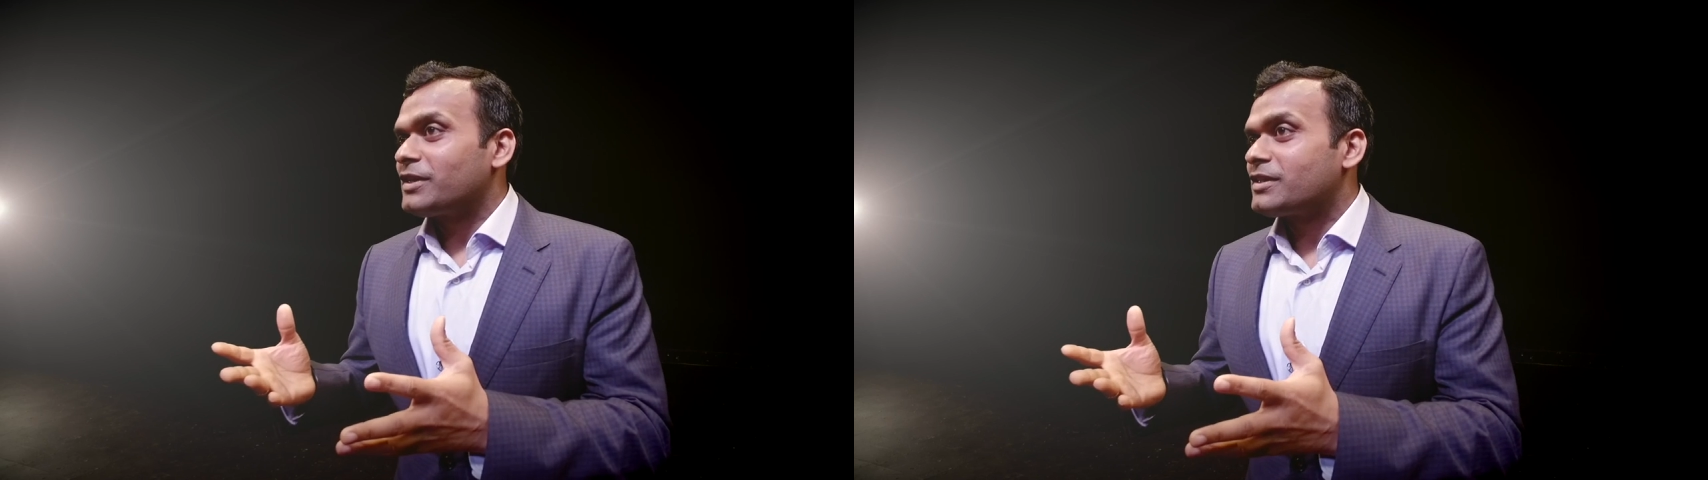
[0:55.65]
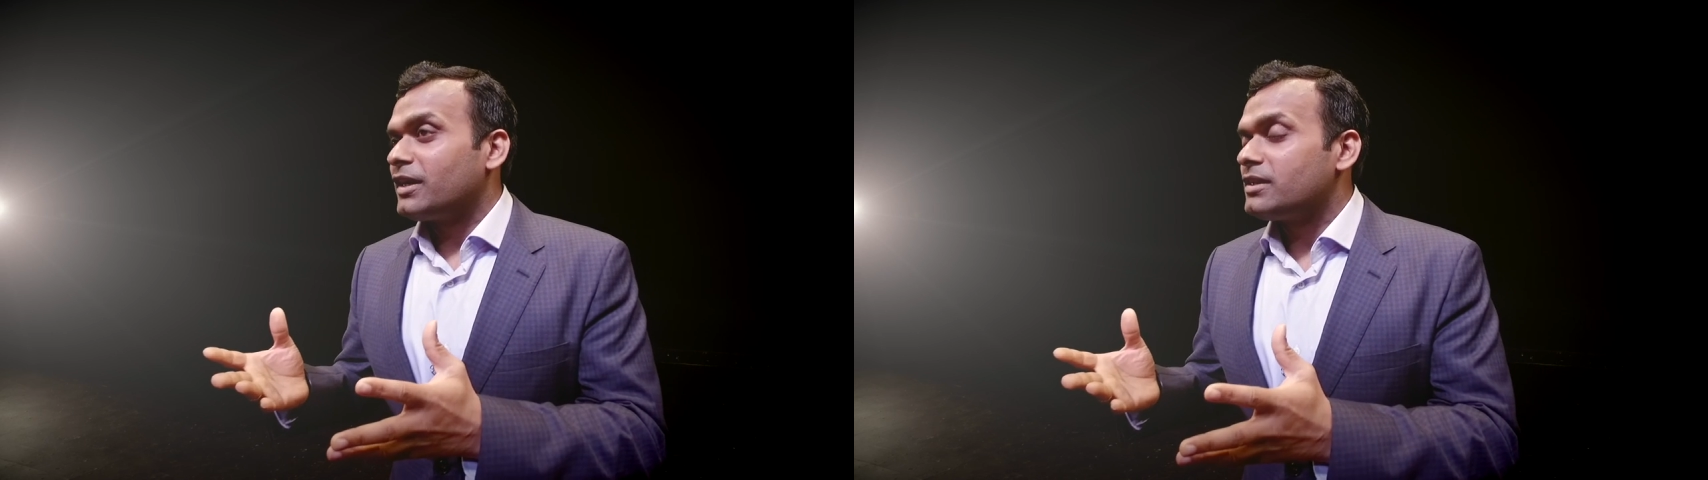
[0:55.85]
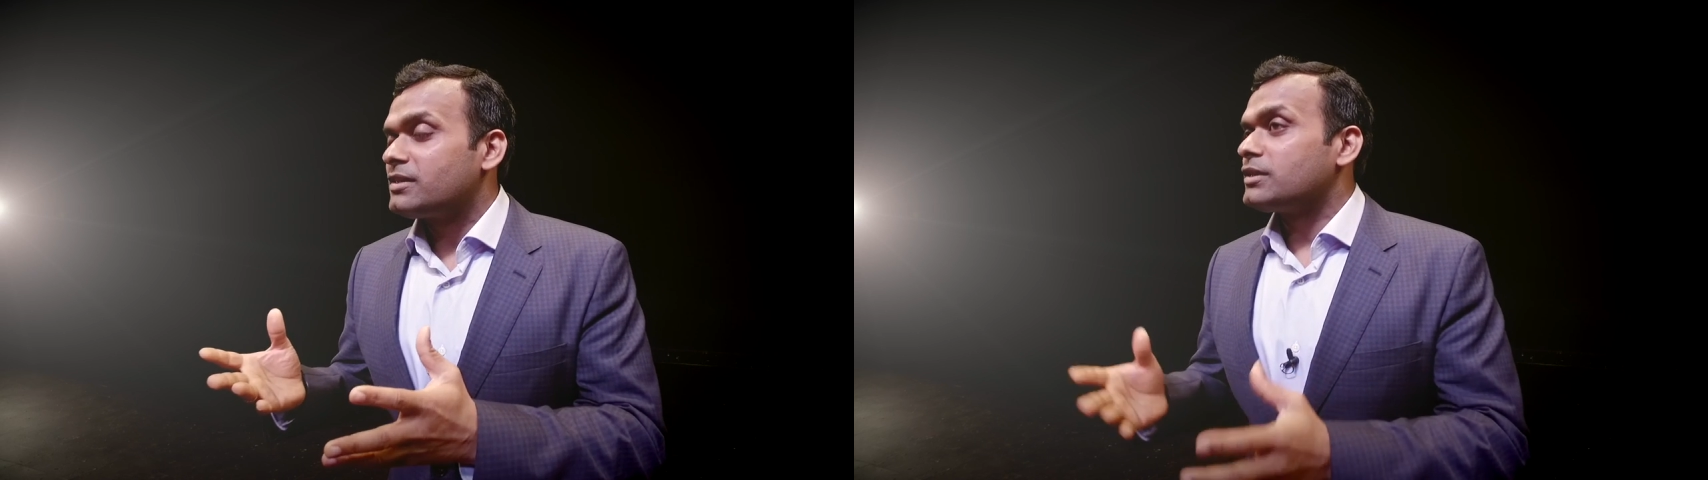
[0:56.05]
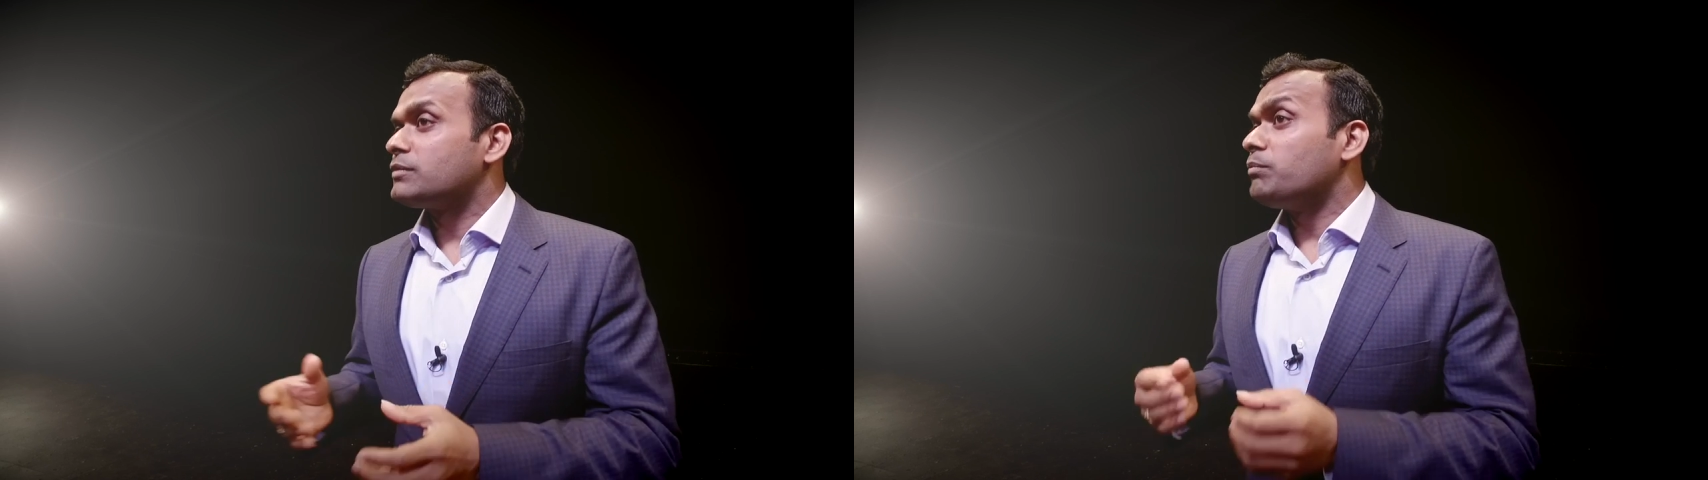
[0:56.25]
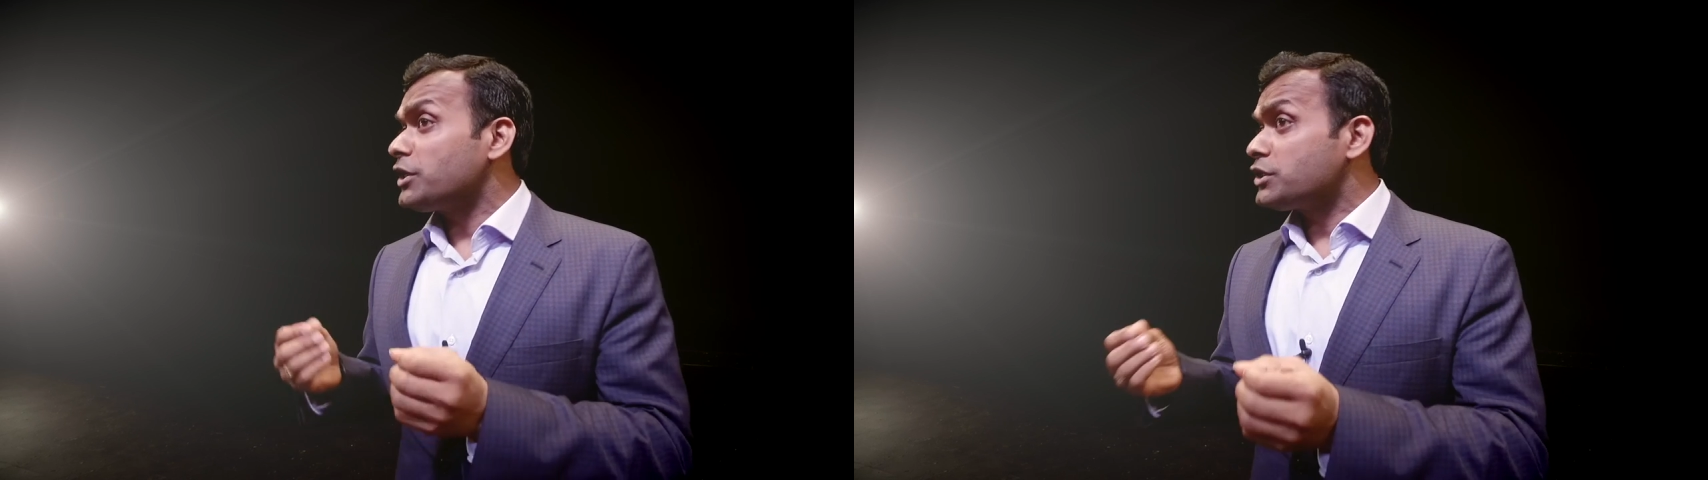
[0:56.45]
studies is
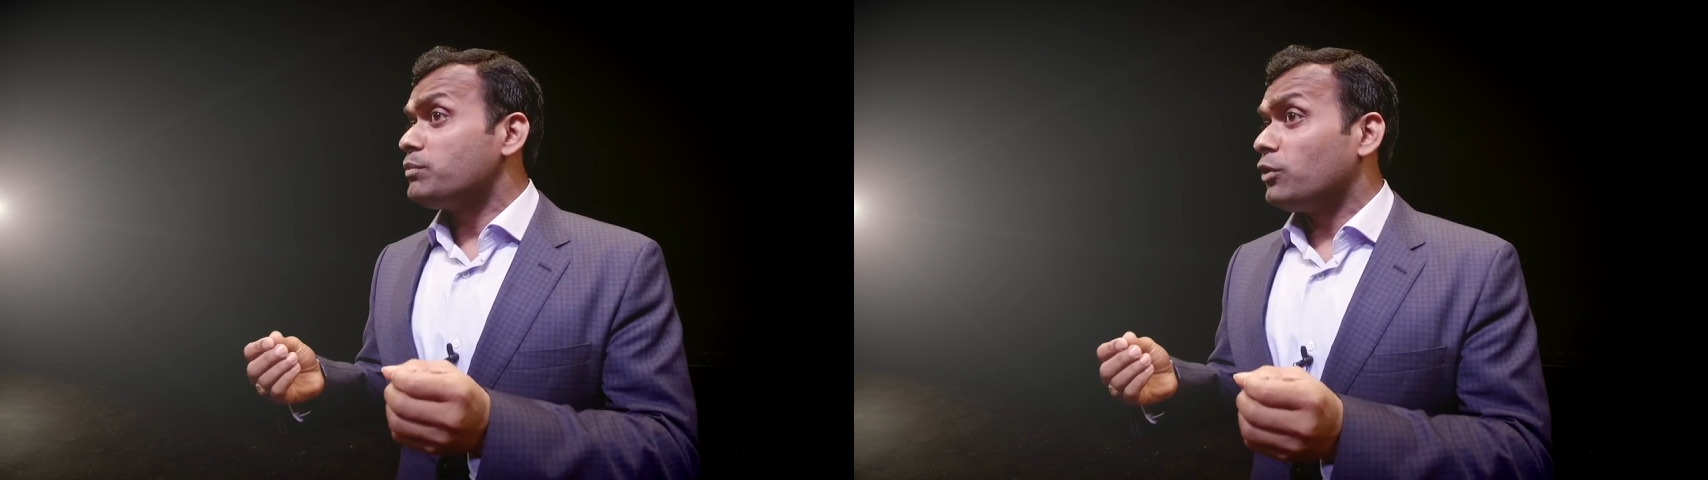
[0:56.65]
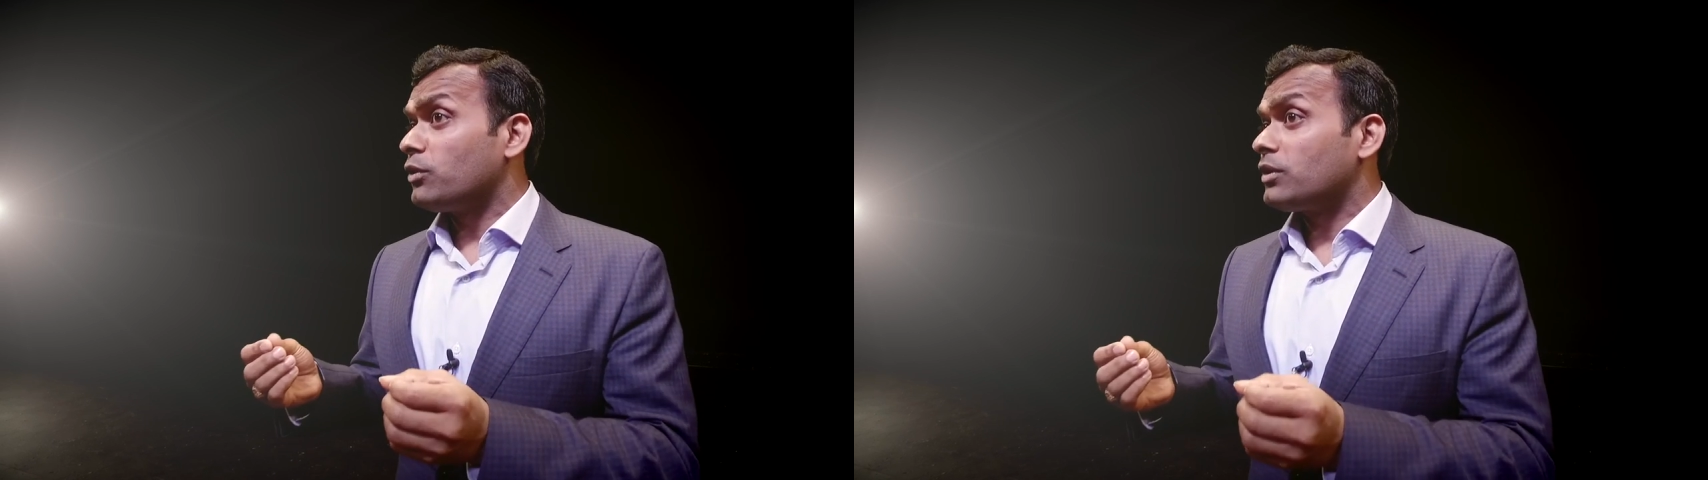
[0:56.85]
much more